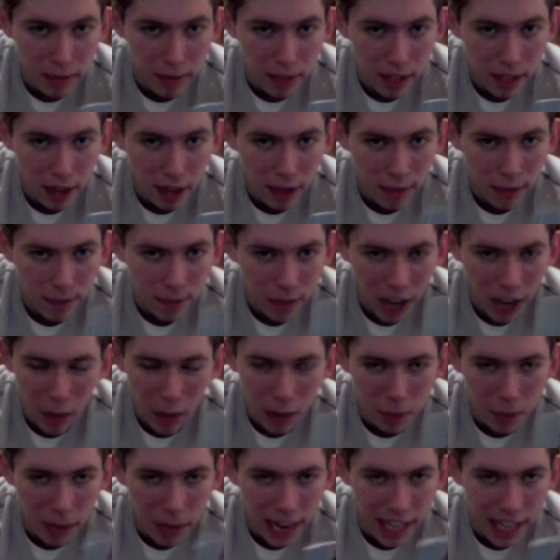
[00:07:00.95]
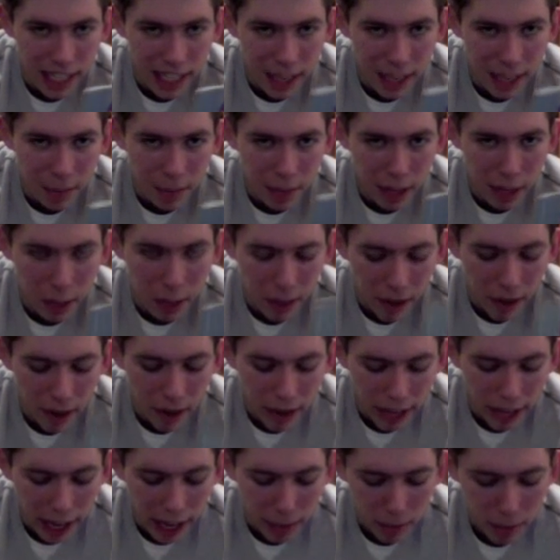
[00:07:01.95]
So I always play as him in the
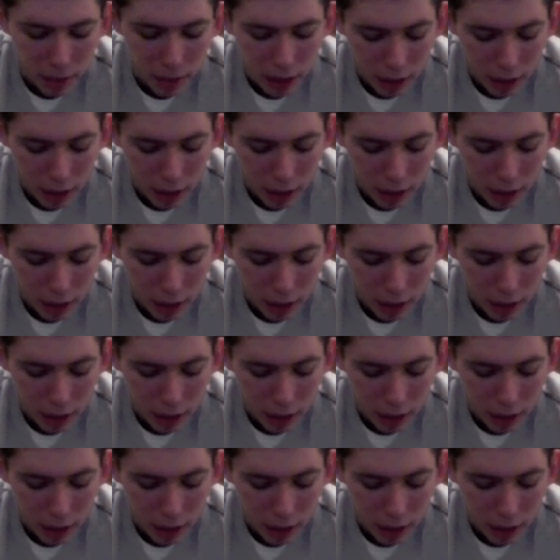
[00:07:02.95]
Mario games.